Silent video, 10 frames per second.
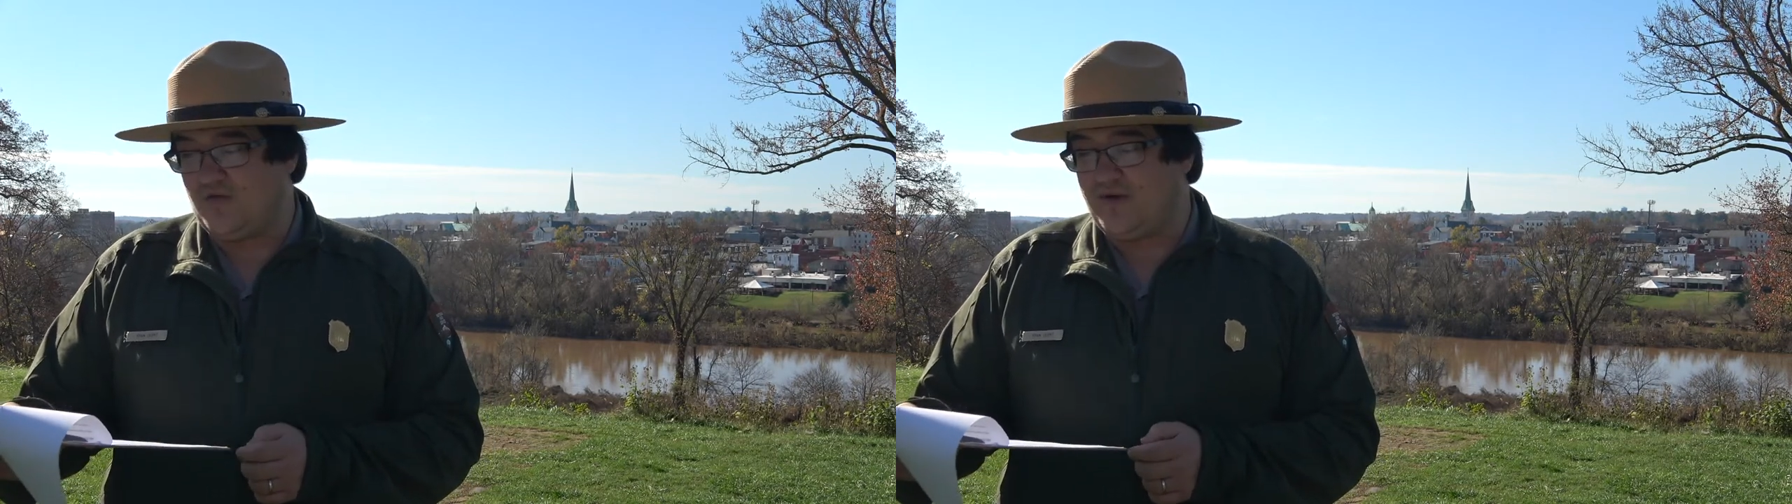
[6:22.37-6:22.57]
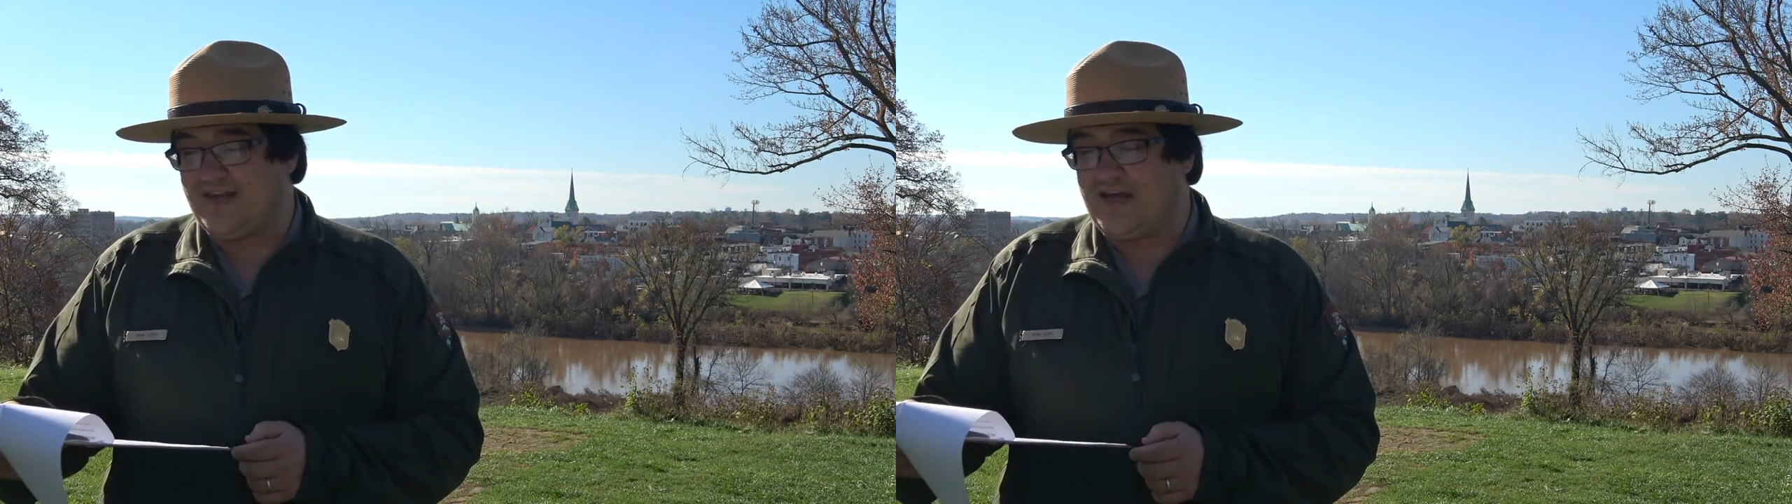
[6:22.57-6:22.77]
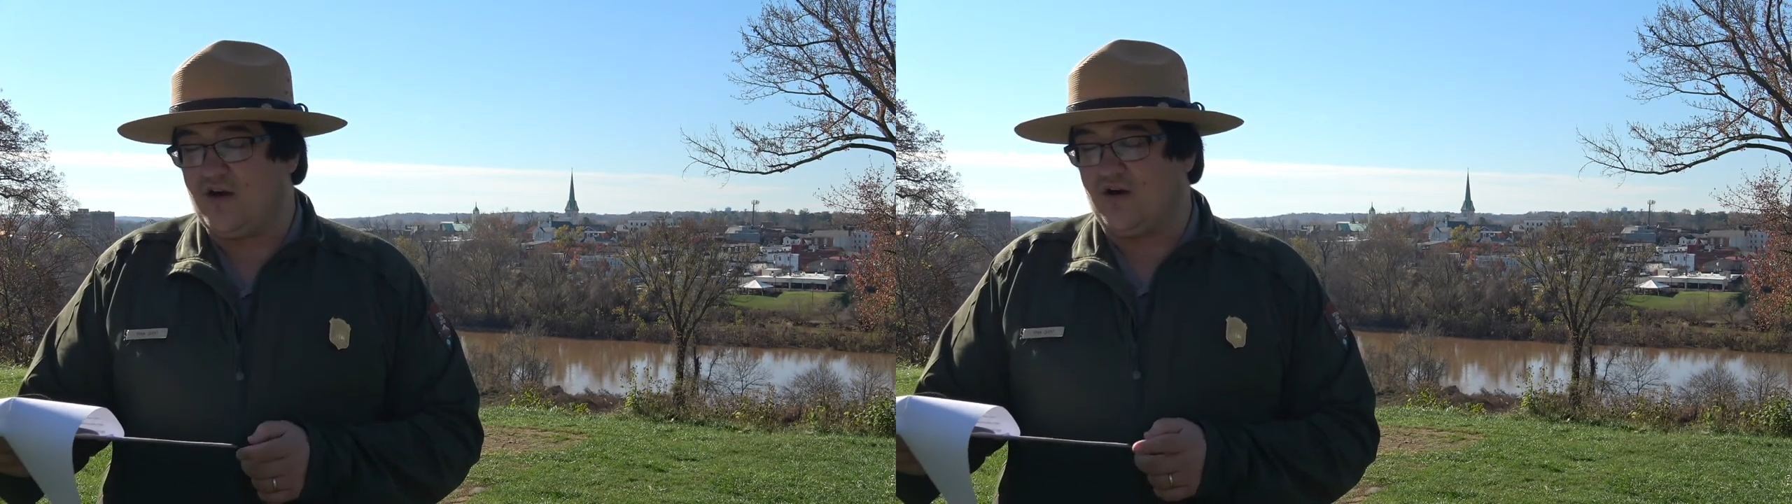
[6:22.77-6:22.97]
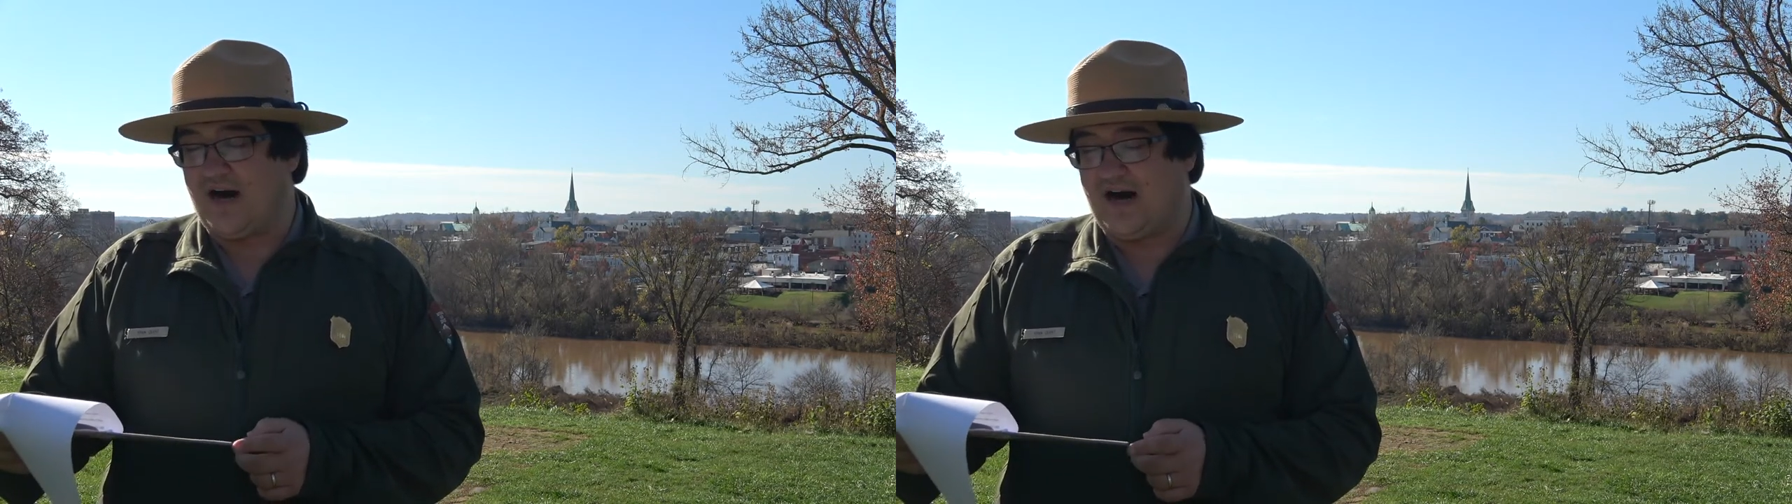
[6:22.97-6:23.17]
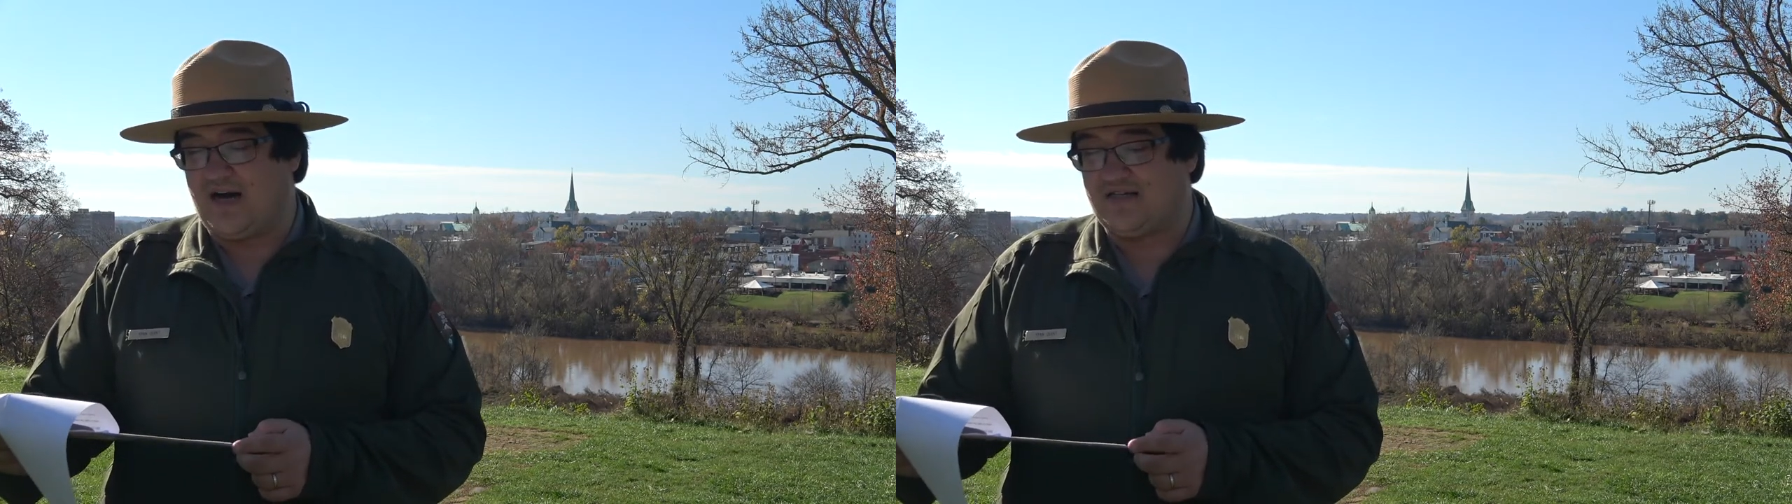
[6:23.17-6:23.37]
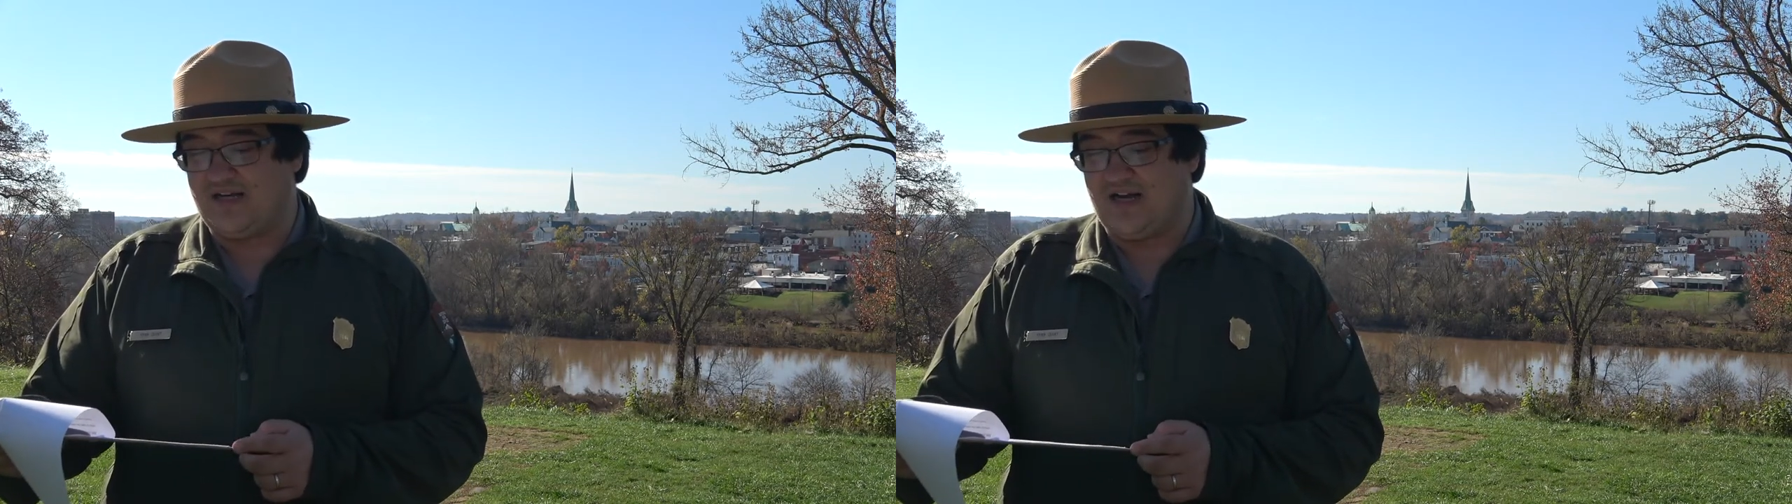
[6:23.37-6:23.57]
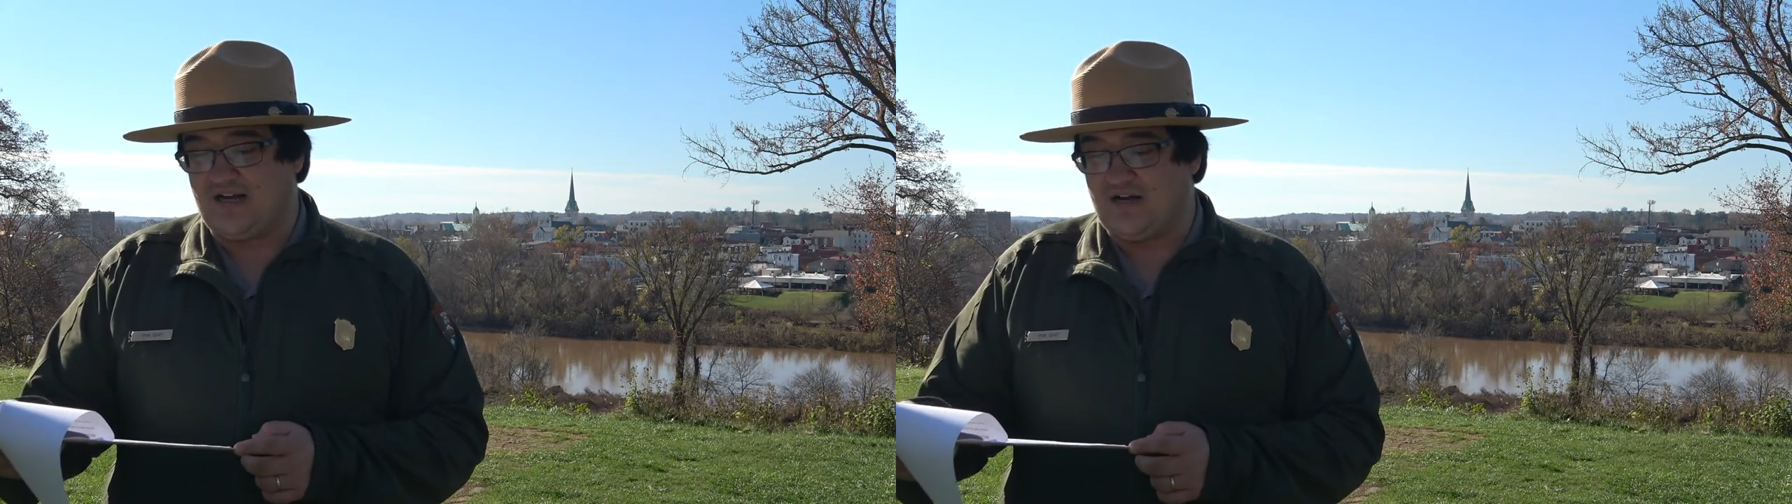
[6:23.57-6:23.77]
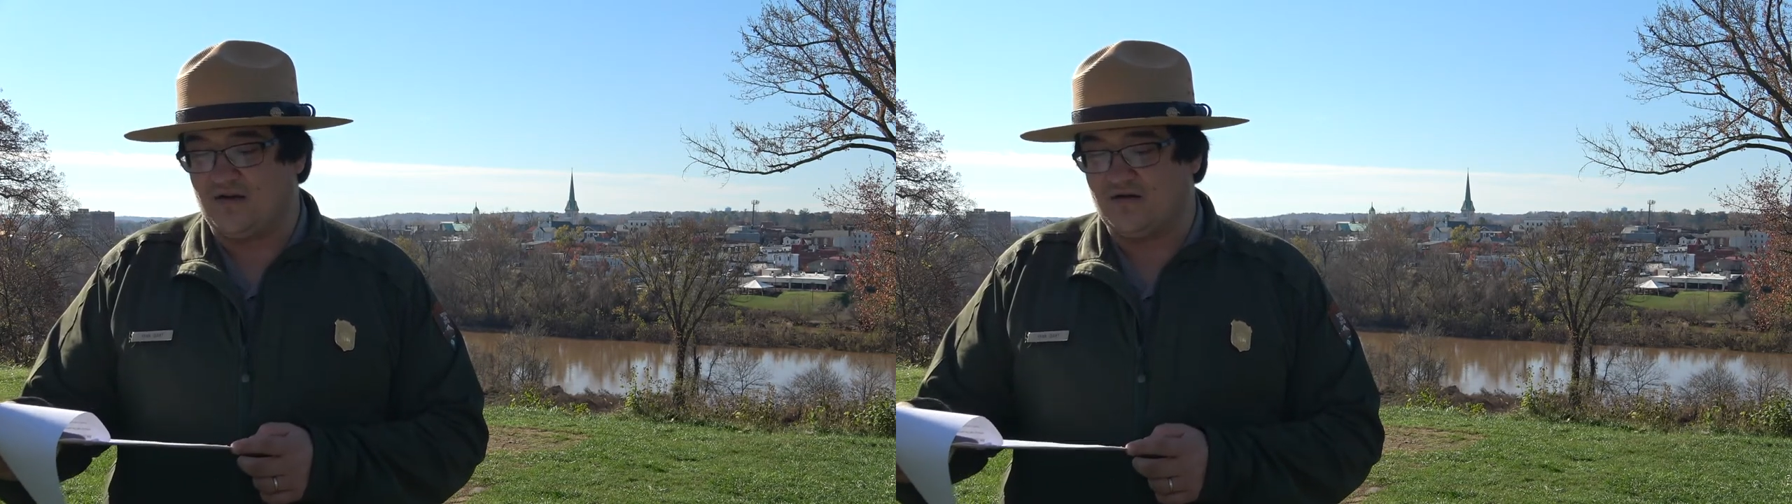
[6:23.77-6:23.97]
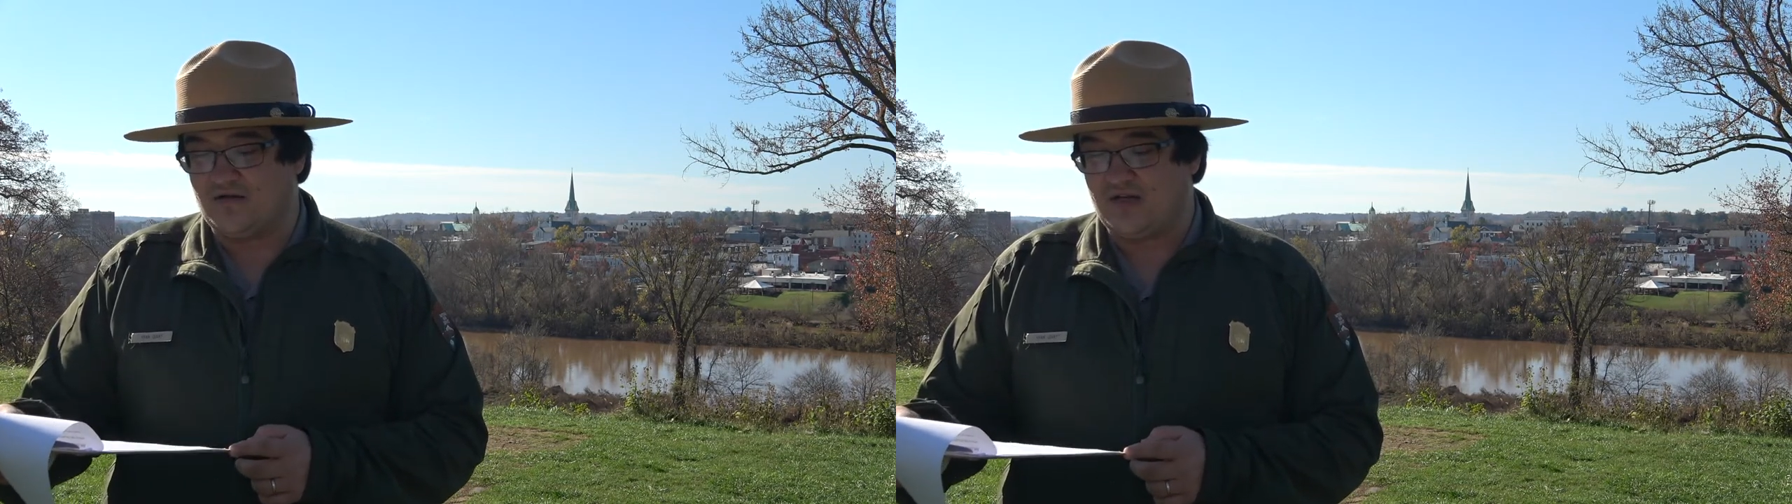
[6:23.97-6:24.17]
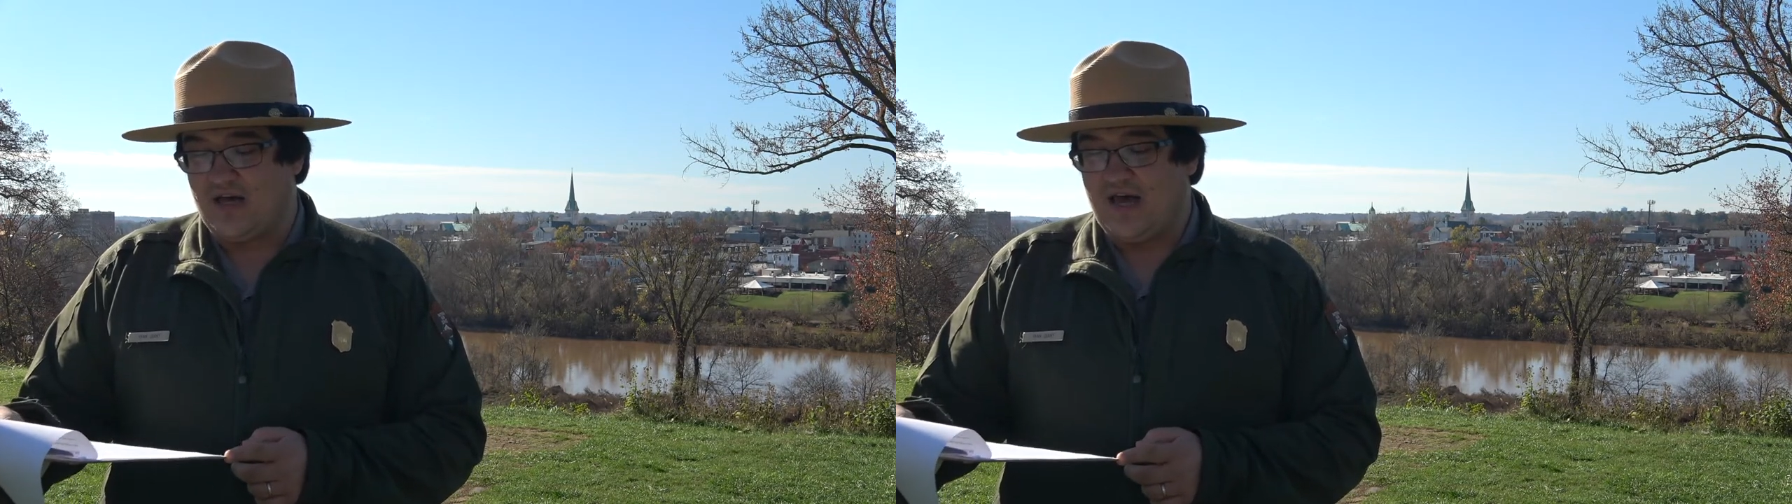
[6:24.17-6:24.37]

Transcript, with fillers: with eager eyes and ears.